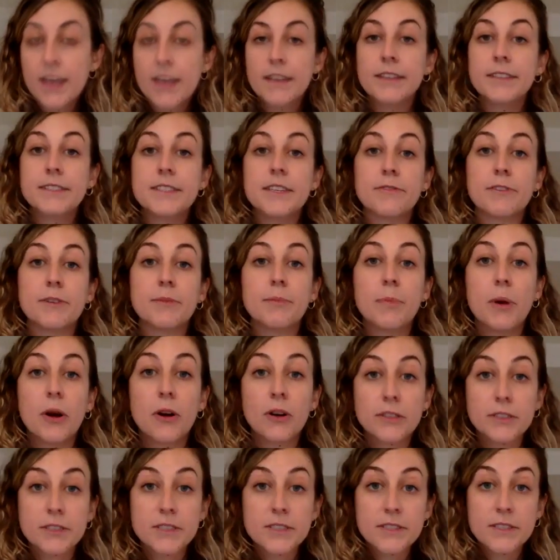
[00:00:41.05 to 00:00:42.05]
the different
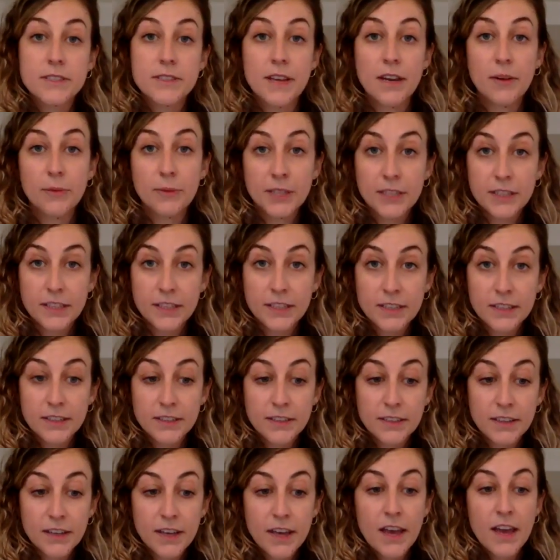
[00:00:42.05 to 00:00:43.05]
parts that we need.